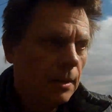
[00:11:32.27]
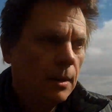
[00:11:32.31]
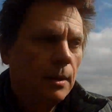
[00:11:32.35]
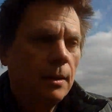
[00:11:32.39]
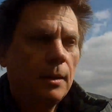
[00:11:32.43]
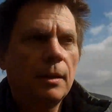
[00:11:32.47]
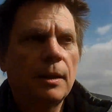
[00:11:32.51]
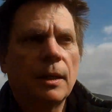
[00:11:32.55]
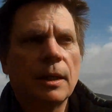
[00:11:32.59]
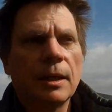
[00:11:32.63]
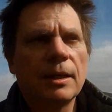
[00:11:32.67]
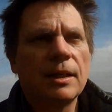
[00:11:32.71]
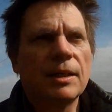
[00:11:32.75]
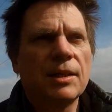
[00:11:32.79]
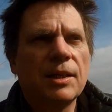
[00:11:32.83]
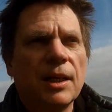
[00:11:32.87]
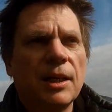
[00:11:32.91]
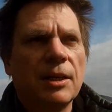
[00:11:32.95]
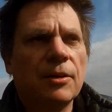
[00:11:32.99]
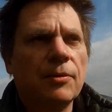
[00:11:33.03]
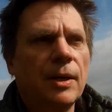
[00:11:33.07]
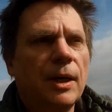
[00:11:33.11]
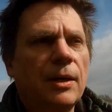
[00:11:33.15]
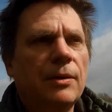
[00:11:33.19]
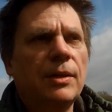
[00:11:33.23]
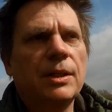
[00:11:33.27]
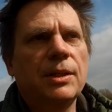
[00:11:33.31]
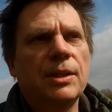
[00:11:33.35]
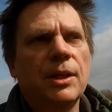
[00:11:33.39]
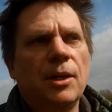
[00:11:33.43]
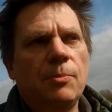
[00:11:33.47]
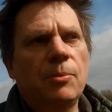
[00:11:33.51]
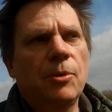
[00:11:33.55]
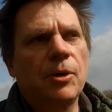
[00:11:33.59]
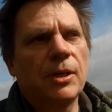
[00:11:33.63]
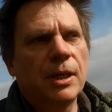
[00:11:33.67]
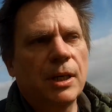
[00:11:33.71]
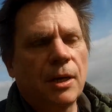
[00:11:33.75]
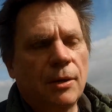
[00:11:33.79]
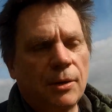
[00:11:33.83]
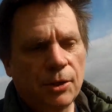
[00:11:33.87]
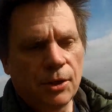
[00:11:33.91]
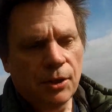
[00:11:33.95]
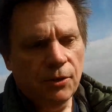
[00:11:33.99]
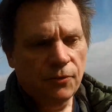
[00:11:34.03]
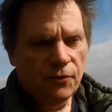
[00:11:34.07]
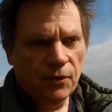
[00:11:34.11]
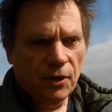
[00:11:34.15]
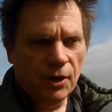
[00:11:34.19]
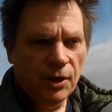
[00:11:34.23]
I'm going to turn around, there's no point going
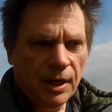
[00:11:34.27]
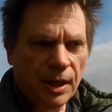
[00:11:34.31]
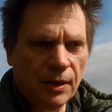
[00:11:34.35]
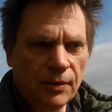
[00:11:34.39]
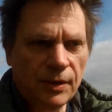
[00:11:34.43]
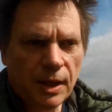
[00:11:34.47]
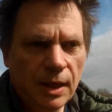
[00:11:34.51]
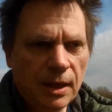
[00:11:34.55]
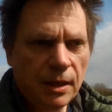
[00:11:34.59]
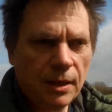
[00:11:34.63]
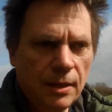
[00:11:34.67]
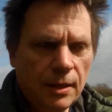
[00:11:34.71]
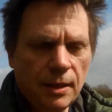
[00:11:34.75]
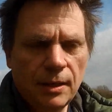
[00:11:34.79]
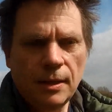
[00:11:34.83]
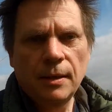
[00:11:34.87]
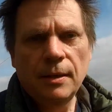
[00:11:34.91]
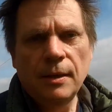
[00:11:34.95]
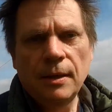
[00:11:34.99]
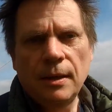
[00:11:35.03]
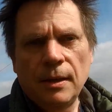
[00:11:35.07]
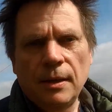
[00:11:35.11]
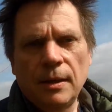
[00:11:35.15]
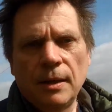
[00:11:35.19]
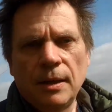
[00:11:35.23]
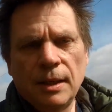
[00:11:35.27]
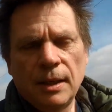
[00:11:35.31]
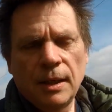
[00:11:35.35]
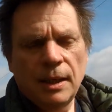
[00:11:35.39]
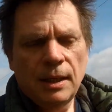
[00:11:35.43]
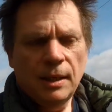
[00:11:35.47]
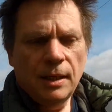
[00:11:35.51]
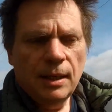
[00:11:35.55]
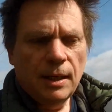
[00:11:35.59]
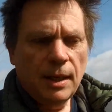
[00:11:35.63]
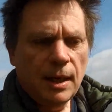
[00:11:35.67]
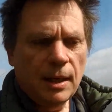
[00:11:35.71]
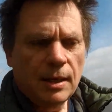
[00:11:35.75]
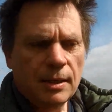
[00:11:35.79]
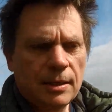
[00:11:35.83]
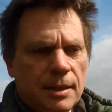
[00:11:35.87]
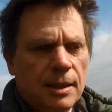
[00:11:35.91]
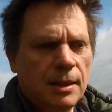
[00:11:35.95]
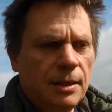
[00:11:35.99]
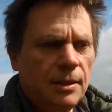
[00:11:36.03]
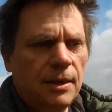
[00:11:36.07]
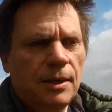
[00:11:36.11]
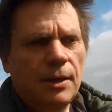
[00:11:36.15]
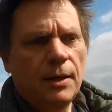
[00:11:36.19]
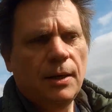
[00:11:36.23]
too far down there. Yeah,
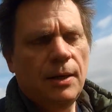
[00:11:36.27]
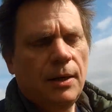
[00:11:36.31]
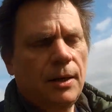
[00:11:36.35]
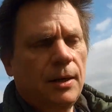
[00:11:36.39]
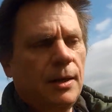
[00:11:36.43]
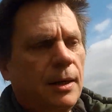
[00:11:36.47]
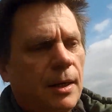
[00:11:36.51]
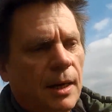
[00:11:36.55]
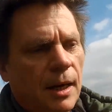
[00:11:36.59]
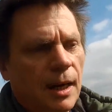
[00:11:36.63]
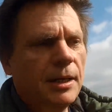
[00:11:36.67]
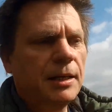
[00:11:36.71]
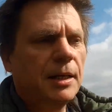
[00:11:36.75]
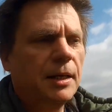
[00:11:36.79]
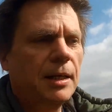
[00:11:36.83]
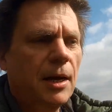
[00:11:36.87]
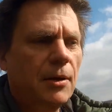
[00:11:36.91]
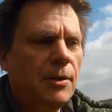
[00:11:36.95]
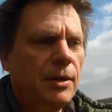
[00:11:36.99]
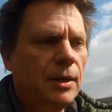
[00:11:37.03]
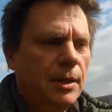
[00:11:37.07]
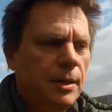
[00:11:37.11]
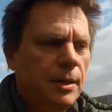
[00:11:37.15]
so, I don't know.